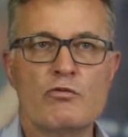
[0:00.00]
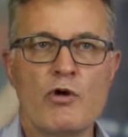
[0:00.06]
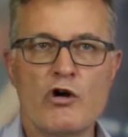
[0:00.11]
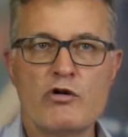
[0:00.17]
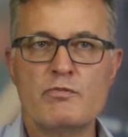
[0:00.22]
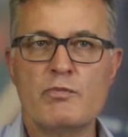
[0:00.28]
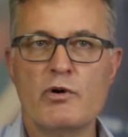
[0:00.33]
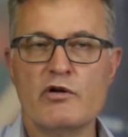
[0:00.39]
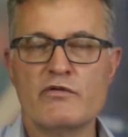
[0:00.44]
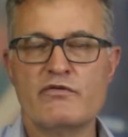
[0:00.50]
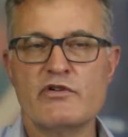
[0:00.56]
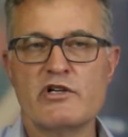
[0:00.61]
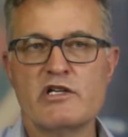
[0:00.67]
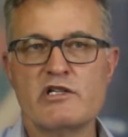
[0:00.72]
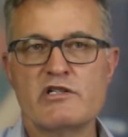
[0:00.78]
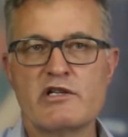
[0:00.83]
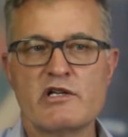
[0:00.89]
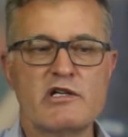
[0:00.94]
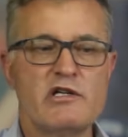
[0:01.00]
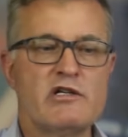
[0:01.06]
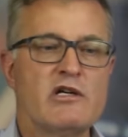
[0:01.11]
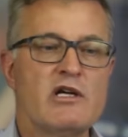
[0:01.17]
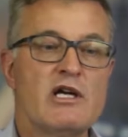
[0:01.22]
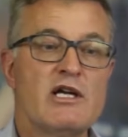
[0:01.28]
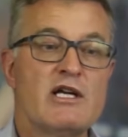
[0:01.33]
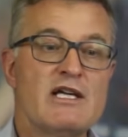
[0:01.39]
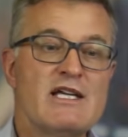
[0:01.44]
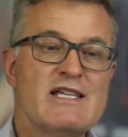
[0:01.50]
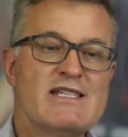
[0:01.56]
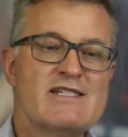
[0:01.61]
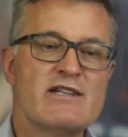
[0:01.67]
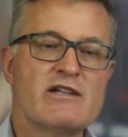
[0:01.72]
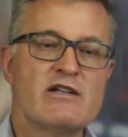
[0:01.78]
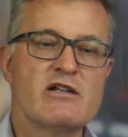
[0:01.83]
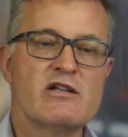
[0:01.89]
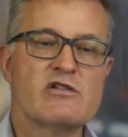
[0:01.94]
RoadPod VT
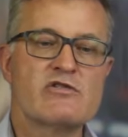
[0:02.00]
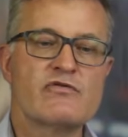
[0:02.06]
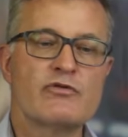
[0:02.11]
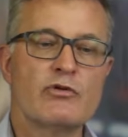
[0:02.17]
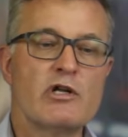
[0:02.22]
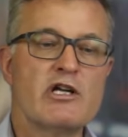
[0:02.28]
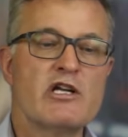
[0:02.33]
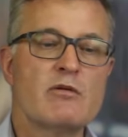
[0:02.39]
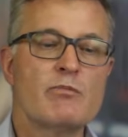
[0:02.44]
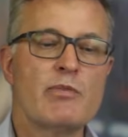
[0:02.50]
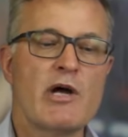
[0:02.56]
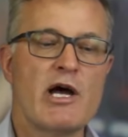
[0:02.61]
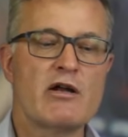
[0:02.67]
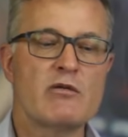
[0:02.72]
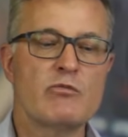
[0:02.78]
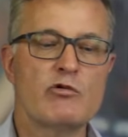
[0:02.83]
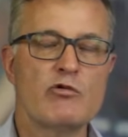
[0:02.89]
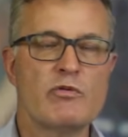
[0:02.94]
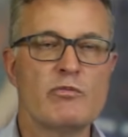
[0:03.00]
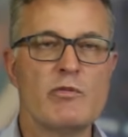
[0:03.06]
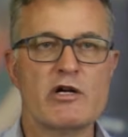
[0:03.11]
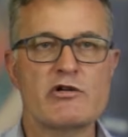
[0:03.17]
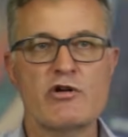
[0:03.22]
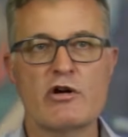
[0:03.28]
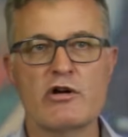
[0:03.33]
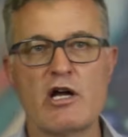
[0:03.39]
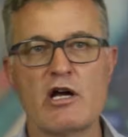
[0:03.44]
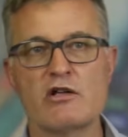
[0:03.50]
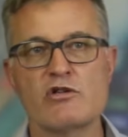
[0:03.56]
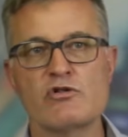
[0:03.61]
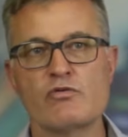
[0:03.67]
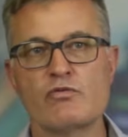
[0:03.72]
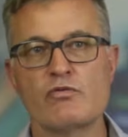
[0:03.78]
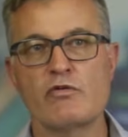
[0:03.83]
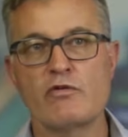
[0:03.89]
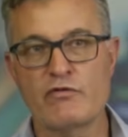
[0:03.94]
is that it is fully compatible with
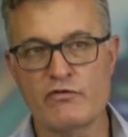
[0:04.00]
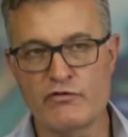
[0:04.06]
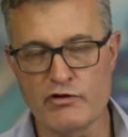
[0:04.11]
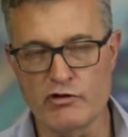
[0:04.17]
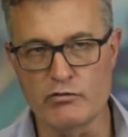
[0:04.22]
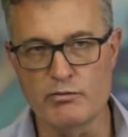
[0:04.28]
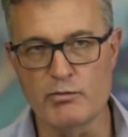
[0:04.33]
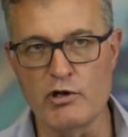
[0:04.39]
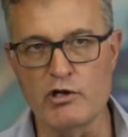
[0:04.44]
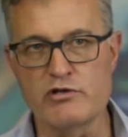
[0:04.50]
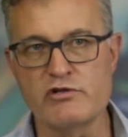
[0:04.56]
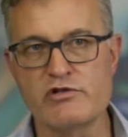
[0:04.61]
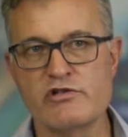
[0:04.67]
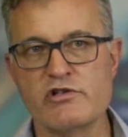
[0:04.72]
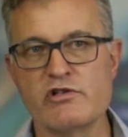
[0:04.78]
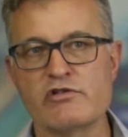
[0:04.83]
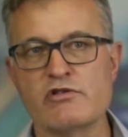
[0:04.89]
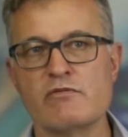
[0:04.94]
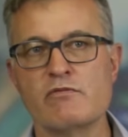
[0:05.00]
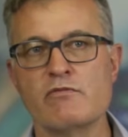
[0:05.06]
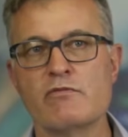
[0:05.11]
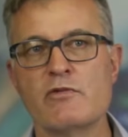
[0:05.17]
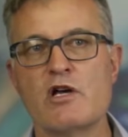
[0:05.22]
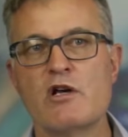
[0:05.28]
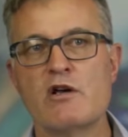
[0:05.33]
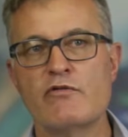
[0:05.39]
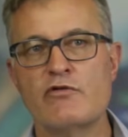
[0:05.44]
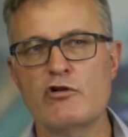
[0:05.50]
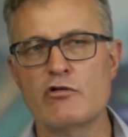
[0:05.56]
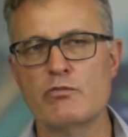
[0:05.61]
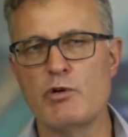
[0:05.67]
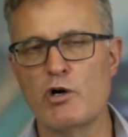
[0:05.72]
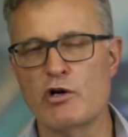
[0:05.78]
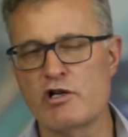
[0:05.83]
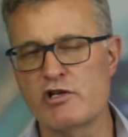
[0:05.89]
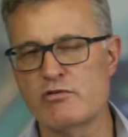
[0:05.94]
MetroCount's FieldPod system.
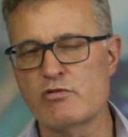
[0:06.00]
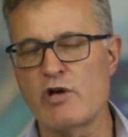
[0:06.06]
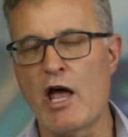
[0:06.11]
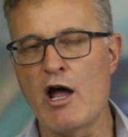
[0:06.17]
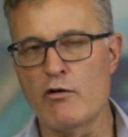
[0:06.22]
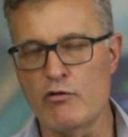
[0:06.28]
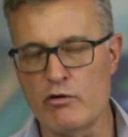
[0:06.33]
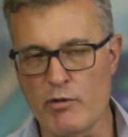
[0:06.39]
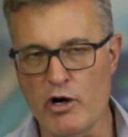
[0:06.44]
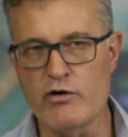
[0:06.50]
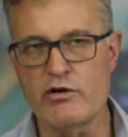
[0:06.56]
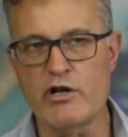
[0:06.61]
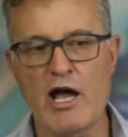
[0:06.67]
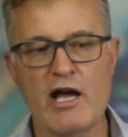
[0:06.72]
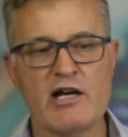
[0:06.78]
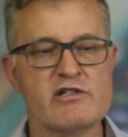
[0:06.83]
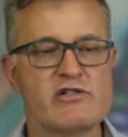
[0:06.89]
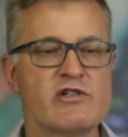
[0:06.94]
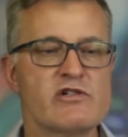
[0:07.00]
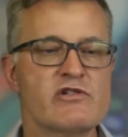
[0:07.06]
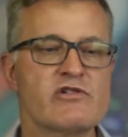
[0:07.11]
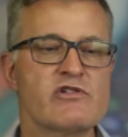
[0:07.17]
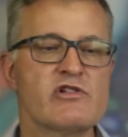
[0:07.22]
FieldPod is our remote access